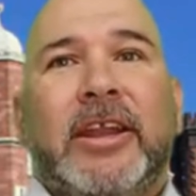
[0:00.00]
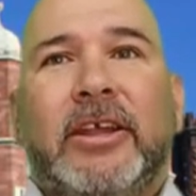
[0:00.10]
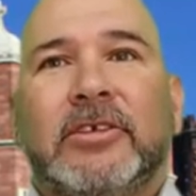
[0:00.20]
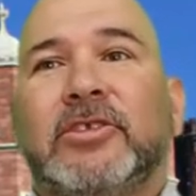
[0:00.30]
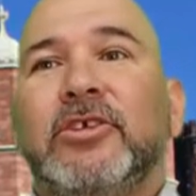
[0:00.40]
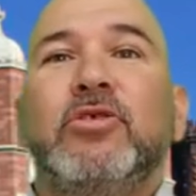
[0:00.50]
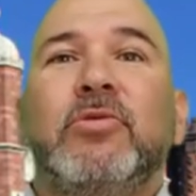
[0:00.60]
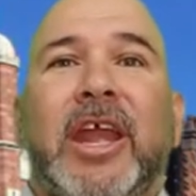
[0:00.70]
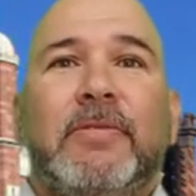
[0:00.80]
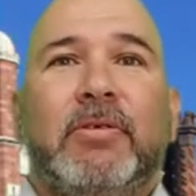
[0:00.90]
Canada is the
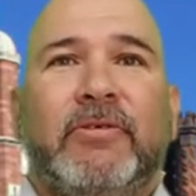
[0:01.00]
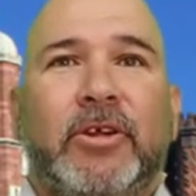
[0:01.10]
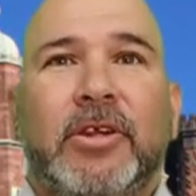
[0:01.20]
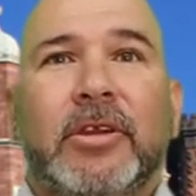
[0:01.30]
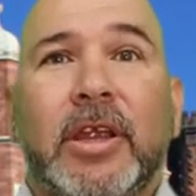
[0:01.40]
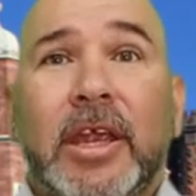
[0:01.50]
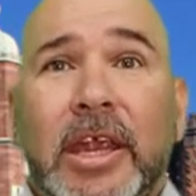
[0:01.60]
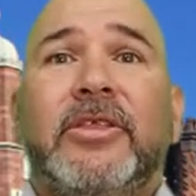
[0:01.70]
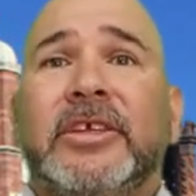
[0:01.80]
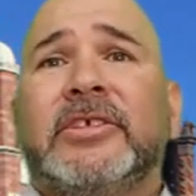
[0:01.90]
UK Pavilion.
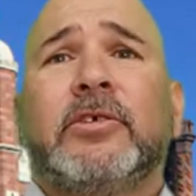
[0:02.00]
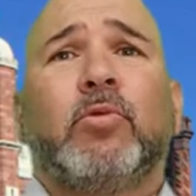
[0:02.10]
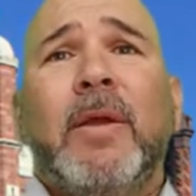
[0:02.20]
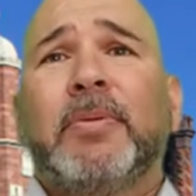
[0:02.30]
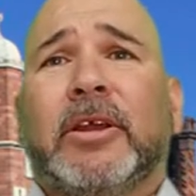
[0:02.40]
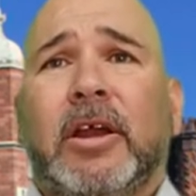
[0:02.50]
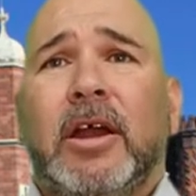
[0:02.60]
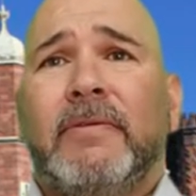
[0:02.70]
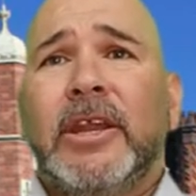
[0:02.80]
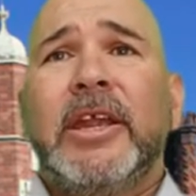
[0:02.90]
This is a
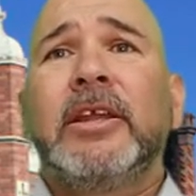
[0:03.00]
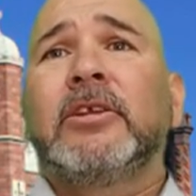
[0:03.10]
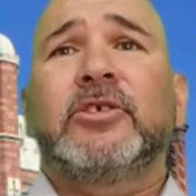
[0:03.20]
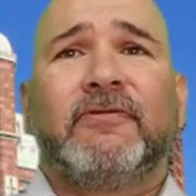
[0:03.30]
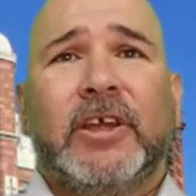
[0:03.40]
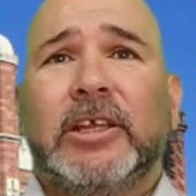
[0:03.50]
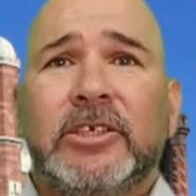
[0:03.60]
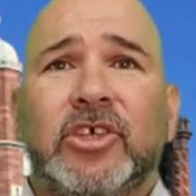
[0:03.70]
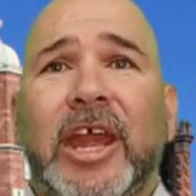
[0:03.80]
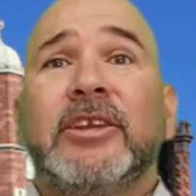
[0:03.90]
replica of an English
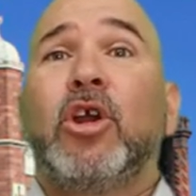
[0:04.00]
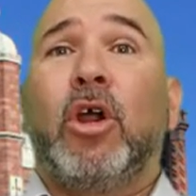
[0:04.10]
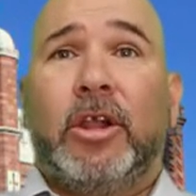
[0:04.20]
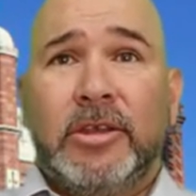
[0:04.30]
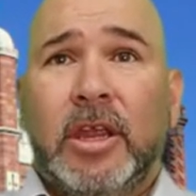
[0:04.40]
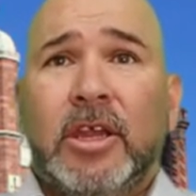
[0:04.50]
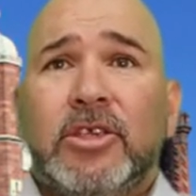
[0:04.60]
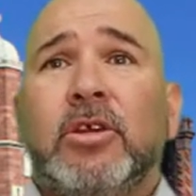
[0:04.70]
village and garden.